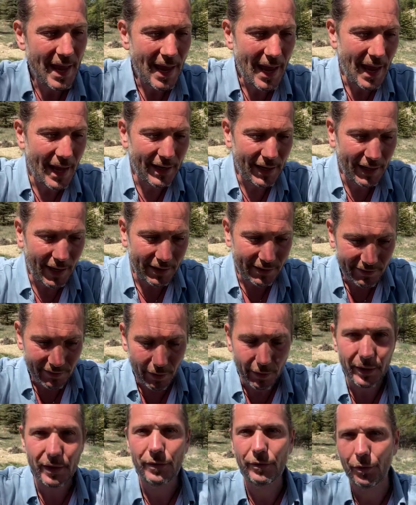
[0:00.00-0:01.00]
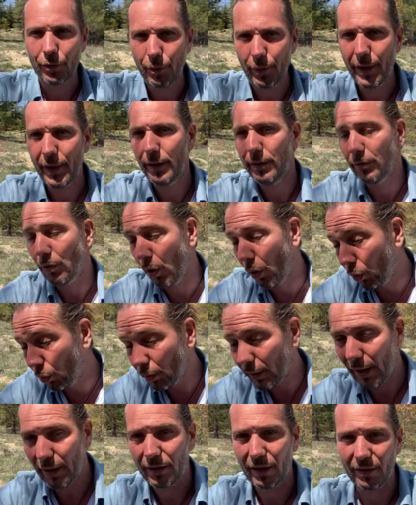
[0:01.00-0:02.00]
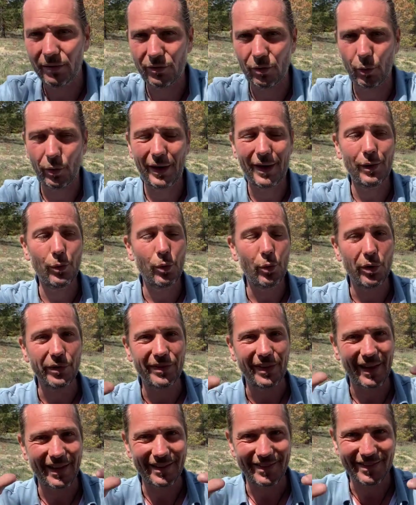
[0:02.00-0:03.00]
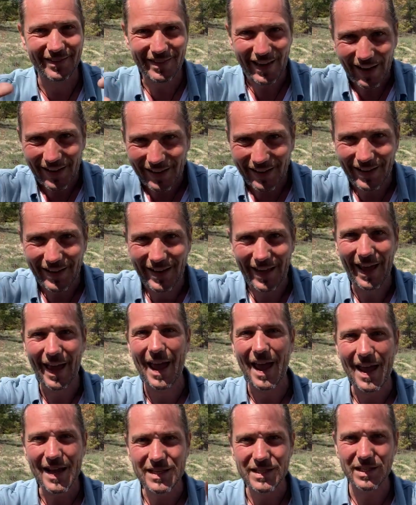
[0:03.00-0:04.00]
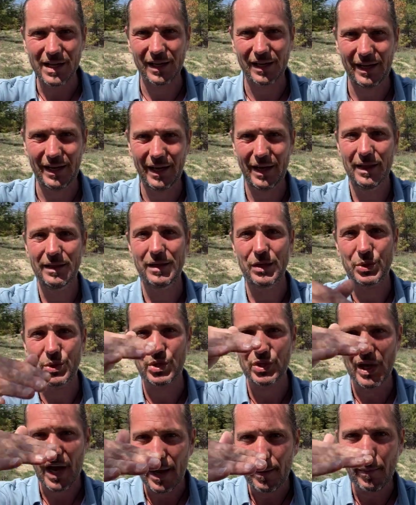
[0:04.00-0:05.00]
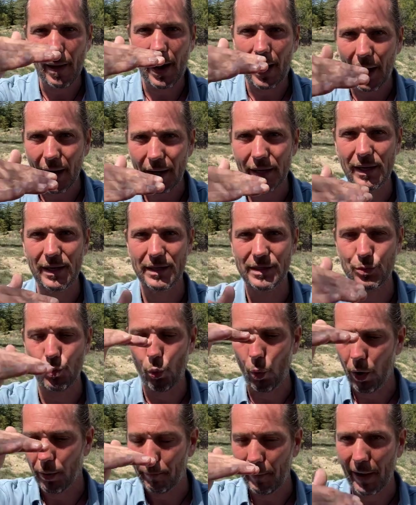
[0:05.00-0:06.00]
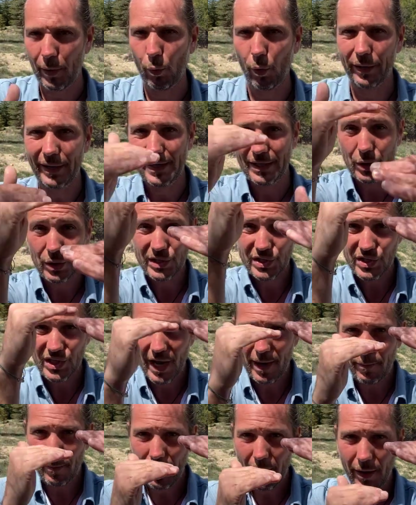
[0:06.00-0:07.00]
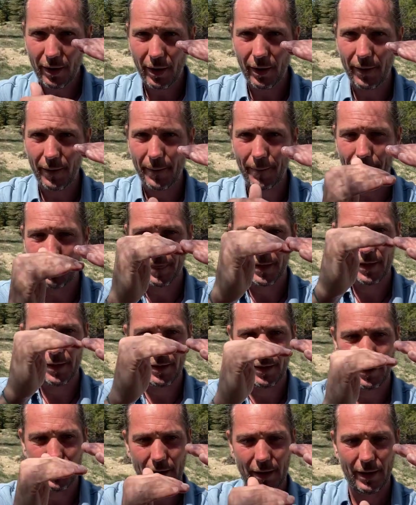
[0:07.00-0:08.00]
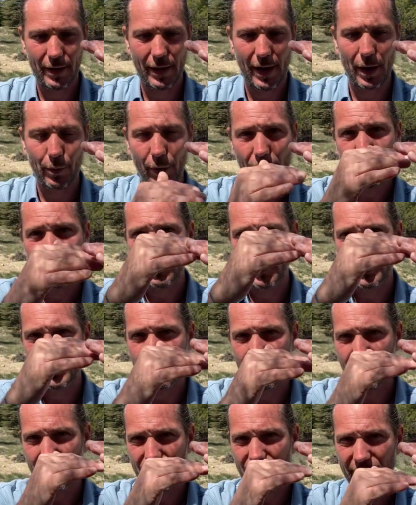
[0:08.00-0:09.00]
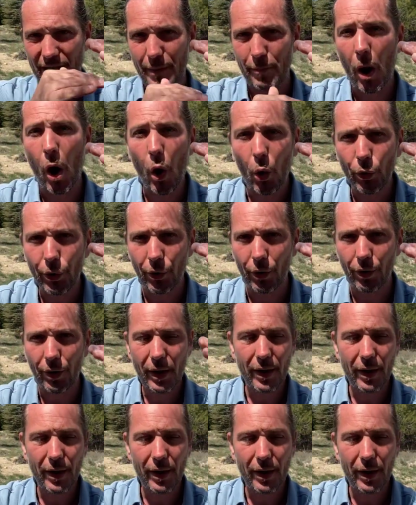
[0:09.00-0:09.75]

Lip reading: and then I started to read the All Night and so on. And it was exactly the same ideas, one by one, in the same arrangement, the same order